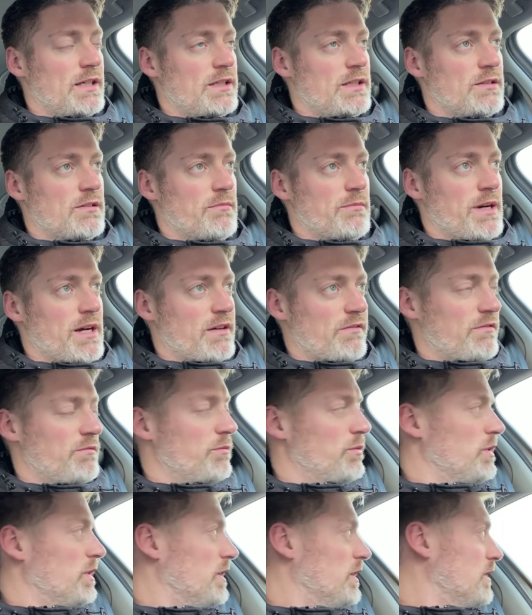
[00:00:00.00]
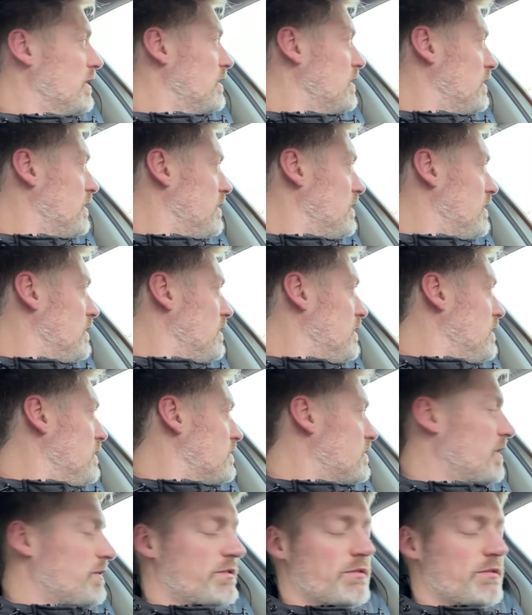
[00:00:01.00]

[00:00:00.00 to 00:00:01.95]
She's not back from work, so I have